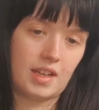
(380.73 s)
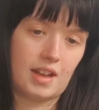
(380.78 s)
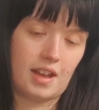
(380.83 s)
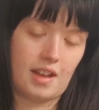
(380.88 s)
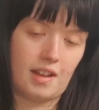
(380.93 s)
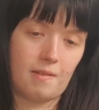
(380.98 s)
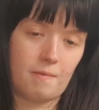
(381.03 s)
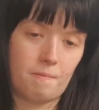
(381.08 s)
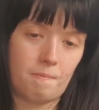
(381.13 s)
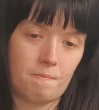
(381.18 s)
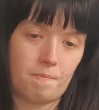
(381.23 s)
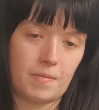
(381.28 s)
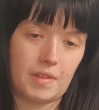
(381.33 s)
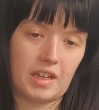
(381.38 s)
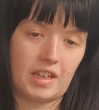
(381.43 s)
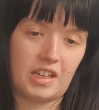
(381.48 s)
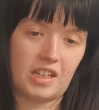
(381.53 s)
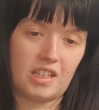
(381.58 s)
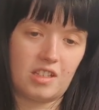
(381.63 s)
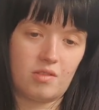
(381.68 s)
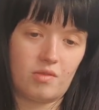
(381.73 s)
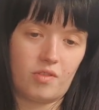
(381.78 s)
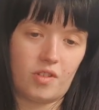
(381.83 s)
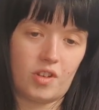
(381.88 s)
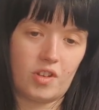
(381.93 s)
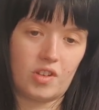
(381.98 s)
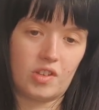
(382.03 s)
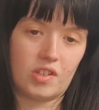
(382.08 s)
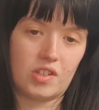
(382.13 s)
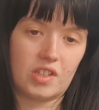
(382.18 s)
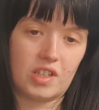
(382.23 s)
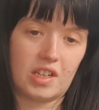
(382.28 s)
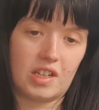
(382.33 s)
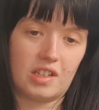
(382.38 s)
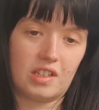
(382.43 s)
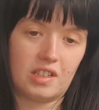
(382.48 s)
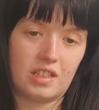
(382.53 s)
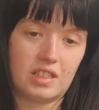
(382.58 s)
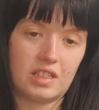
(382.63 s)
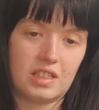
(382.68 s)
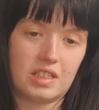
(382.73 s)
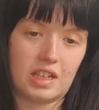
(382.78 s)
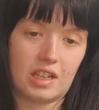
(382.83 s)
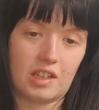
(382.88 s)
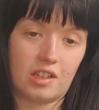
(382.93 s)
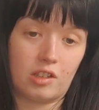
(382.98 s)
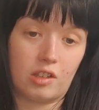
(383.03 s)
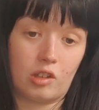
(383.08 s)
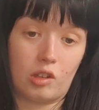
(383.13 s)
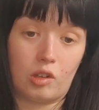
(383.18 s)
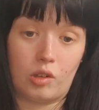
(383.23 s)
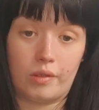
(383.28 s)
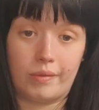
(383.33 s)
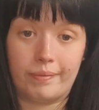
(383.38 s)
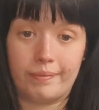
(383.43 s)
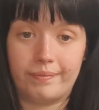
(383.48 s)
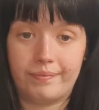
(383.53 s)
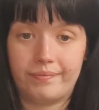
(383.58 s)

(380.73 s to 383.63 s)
and his first and second law.